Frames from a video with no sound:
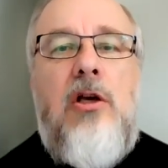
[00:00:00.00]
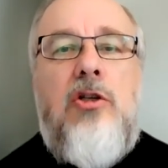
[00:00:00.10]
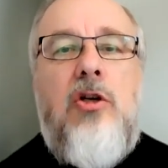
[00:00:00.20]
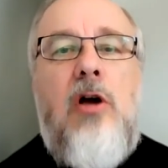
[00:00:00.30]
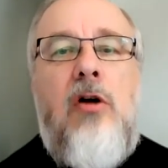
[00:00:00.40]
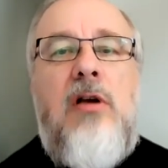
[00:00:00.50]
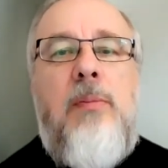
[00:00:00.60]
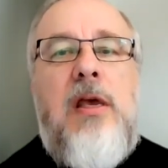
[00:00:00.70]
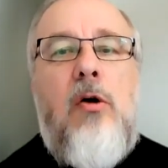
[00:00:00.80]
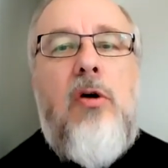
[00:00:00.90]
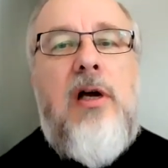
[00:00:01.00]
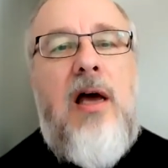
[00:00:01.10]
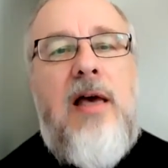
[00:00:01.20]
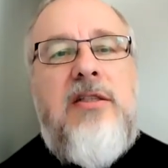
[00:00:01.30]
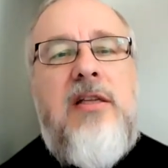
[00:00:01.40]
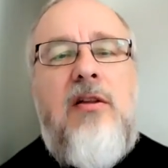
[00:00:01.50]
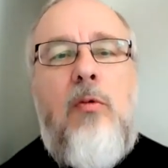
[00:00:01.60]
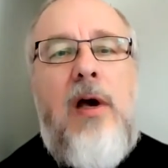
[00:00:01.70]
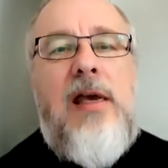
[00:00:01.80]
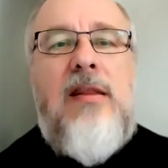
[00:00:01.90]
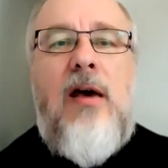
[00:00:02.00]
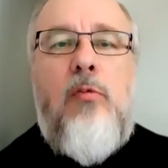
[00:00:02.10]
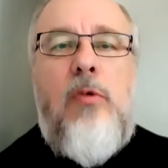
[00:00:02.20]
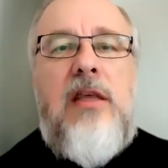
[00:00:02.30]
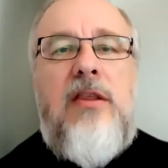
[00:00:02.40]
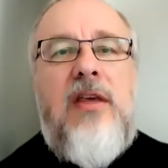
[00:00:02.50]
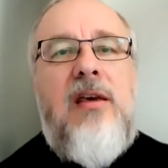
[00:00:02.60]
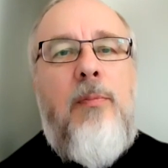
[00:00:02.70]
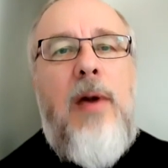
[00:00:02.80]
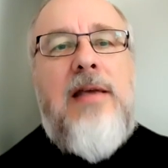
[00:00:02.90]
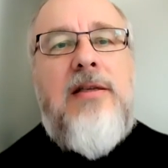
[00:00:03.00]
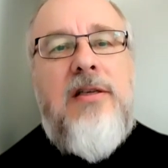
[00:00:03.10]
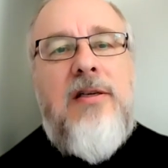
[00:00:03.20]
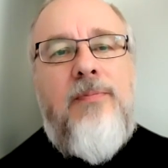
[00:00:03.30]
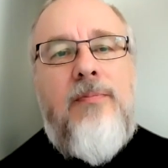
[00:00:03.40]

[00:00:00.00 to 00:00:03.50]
should only be organized in the way that we think best.